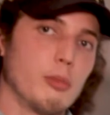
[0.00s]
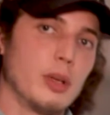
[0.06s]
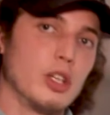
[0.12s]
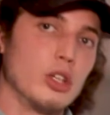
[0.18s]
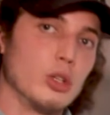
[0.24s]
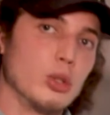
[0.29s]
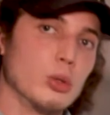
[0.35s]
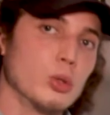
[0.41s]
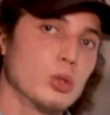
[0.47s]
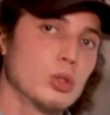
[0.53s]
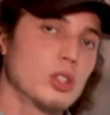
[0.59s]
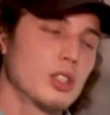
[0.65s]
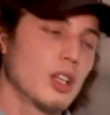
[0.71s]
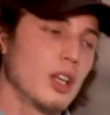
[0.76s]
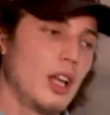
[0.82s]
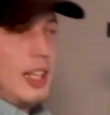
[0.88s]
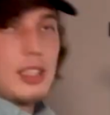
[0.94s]
been
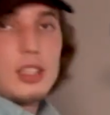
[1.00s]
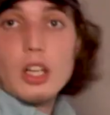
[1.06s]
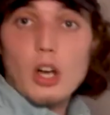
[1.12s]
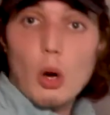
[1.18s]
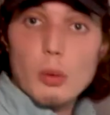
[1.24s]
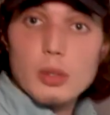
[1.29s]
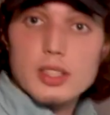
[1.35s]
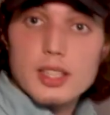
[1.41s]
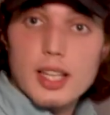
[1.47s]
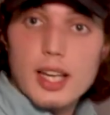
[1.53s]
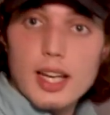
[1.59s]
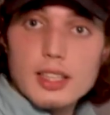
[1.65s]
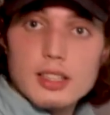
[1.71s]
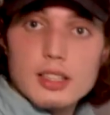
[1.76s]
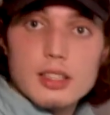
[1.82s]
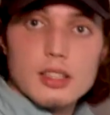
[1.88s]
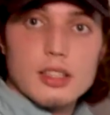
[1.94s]
used. It's not always the
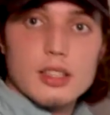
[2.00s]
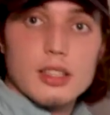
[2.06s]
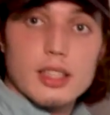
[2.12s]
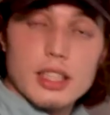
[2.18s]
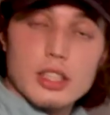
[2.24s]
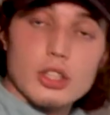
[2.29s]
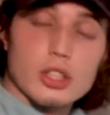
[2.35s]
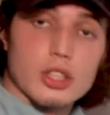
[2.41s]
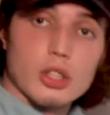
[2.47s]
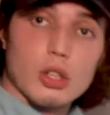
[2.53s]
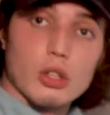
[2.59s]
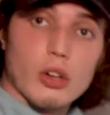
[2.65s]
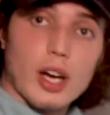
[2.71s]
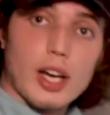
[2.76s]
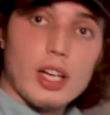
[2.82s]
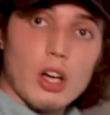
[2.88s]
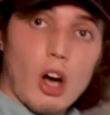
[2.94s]
case. These are still
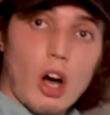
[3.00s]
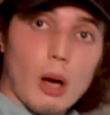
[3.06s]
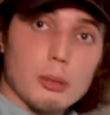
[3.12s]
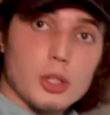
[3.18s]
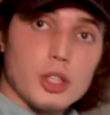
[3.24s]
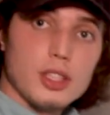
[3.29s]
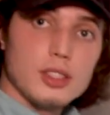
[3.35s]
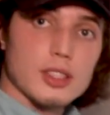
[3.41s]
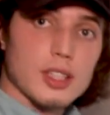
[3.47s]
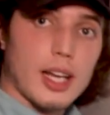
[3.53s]
great options.